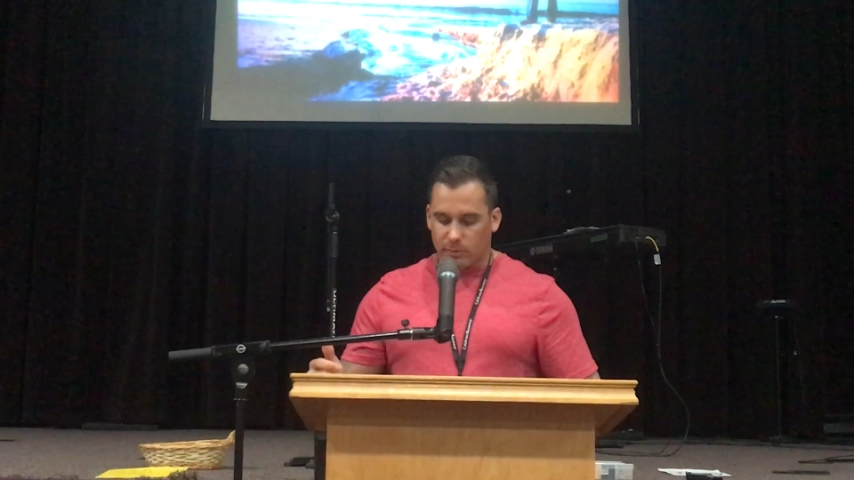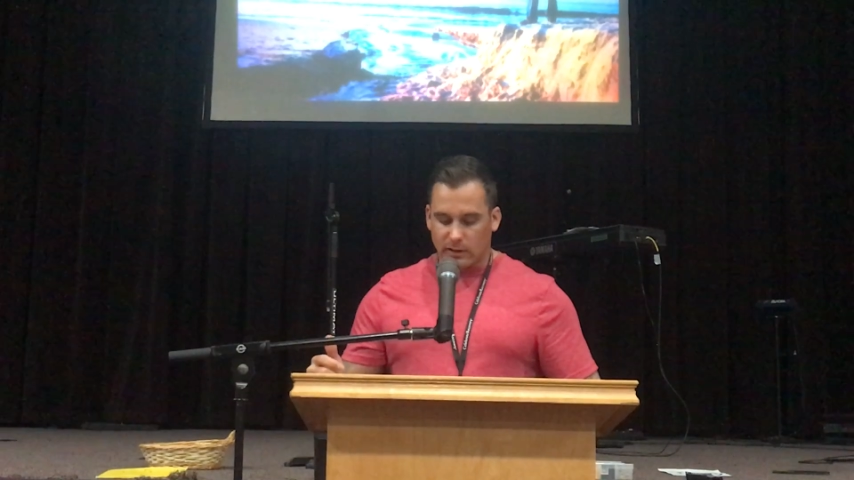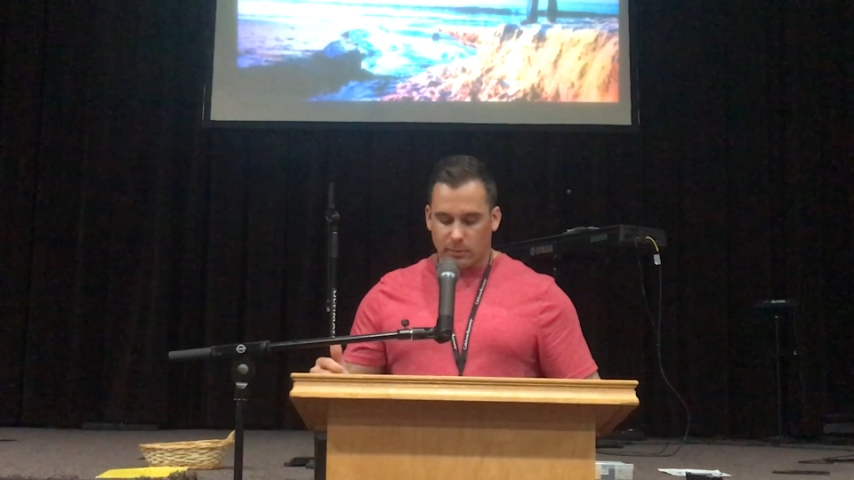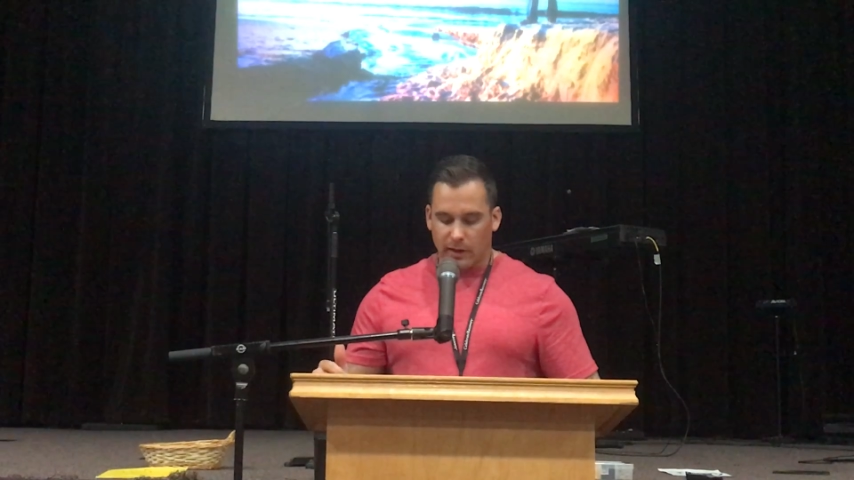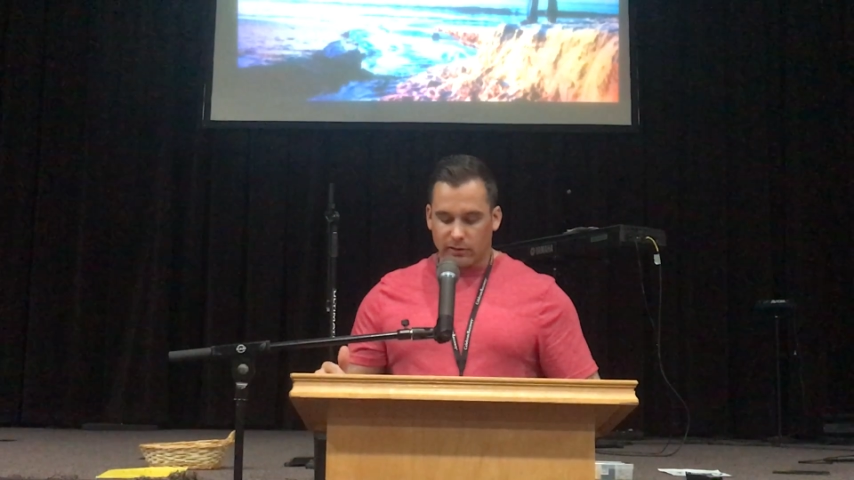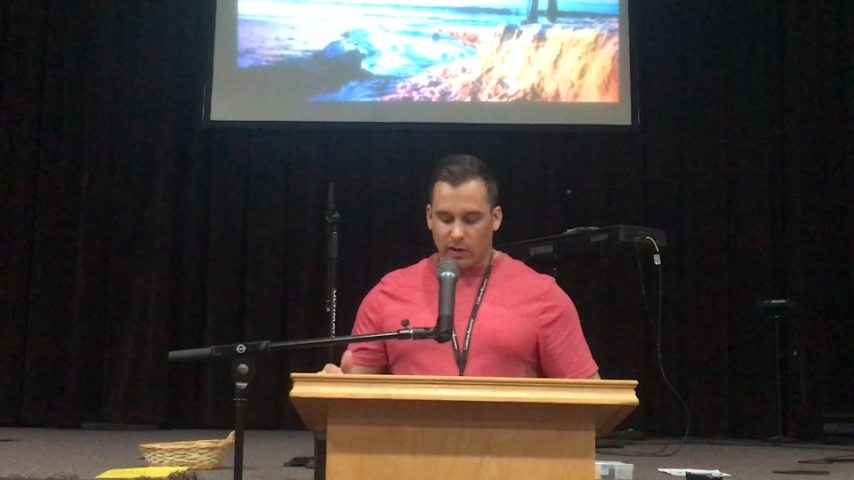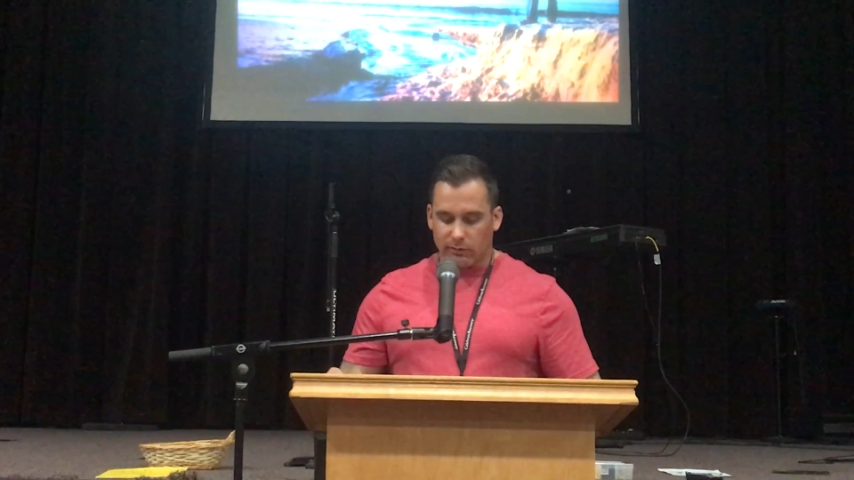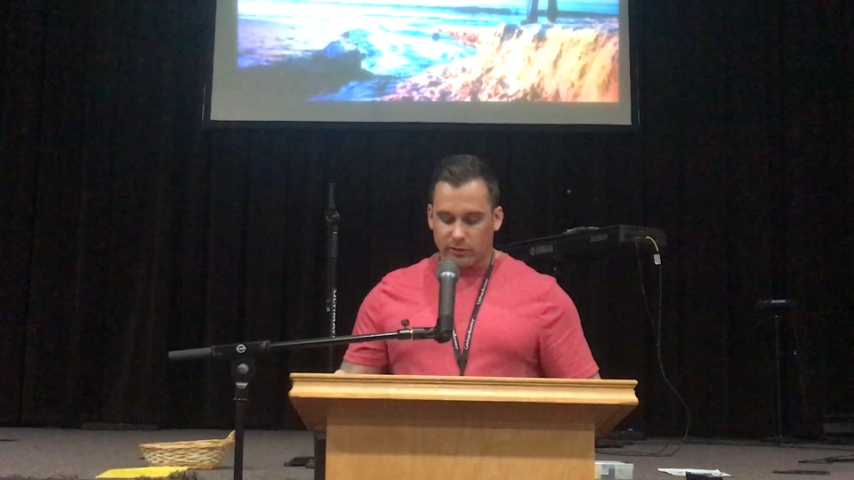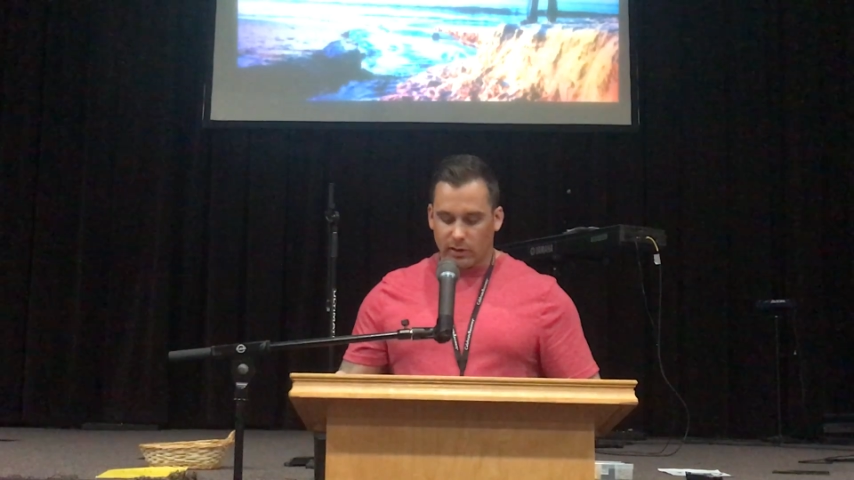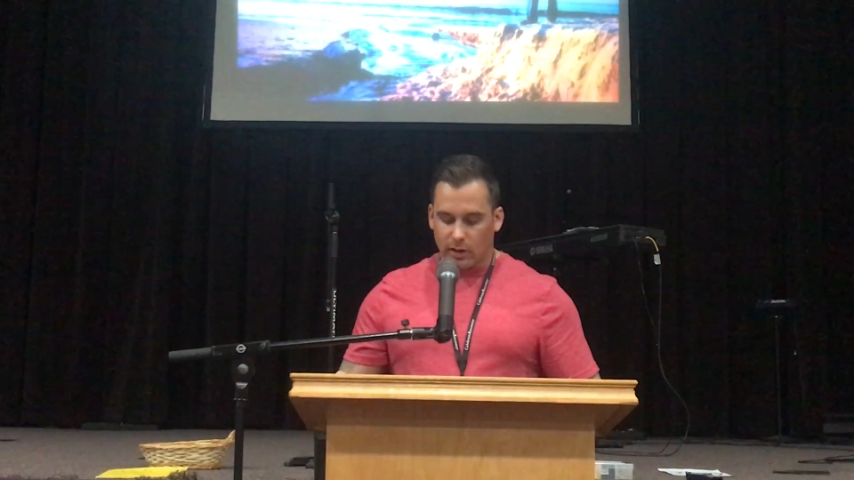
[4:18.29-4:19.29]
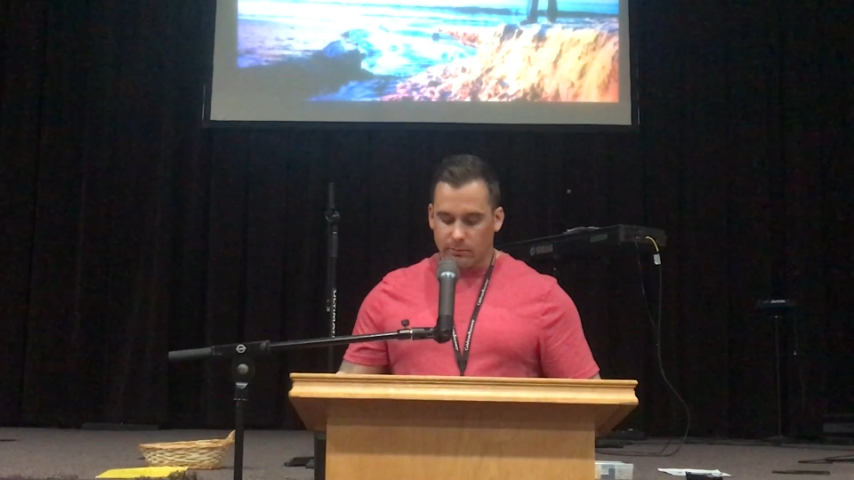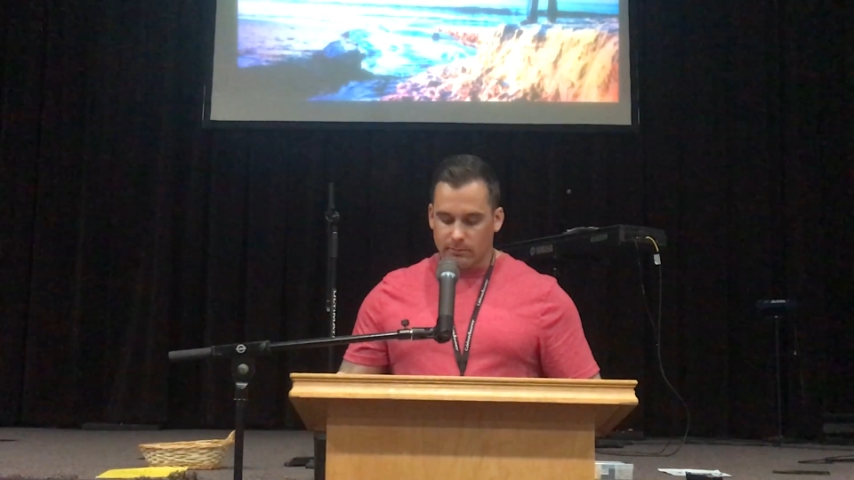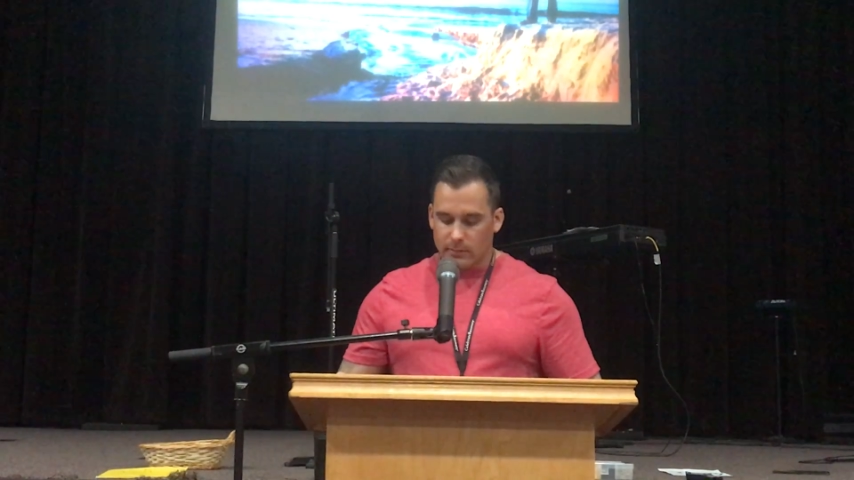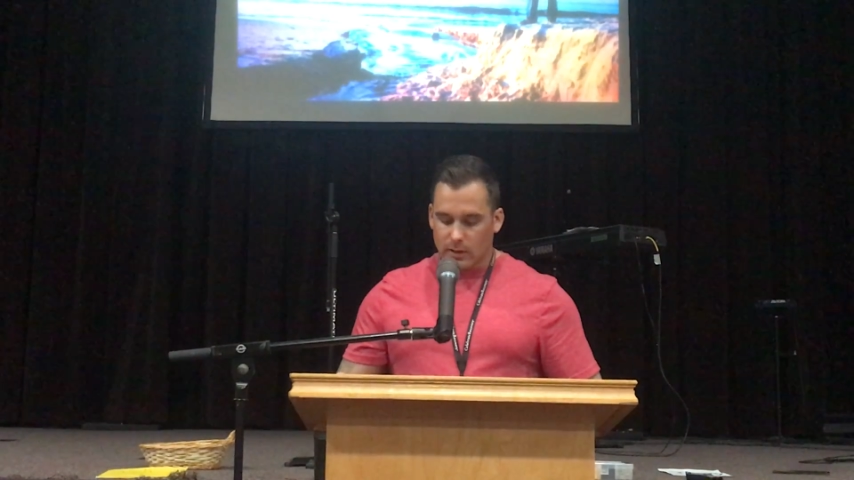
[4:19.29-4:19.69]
make the best out of our time.